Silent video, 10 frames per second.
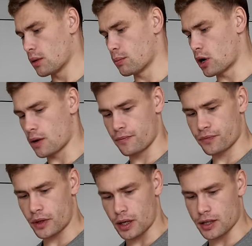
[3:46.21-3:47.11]

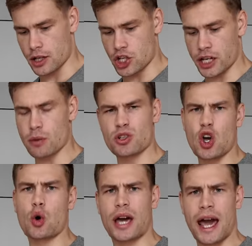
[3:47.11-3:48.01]
But the chicken was
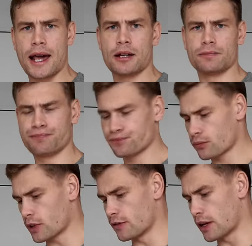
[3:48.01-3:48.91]
okay
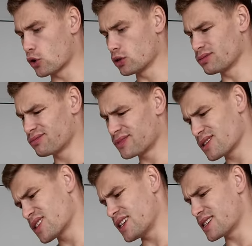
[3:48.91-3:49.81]
in flavor.
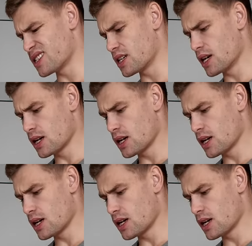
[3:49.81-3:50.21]
It's decent.